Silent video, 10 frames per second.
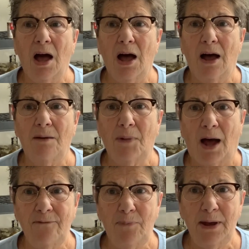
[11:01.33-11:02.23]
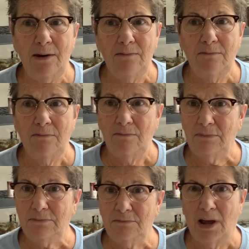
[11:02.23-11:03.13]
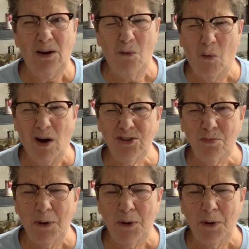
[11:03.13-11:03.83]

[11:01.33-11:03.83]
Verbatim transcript: Um, I've been, I don't watch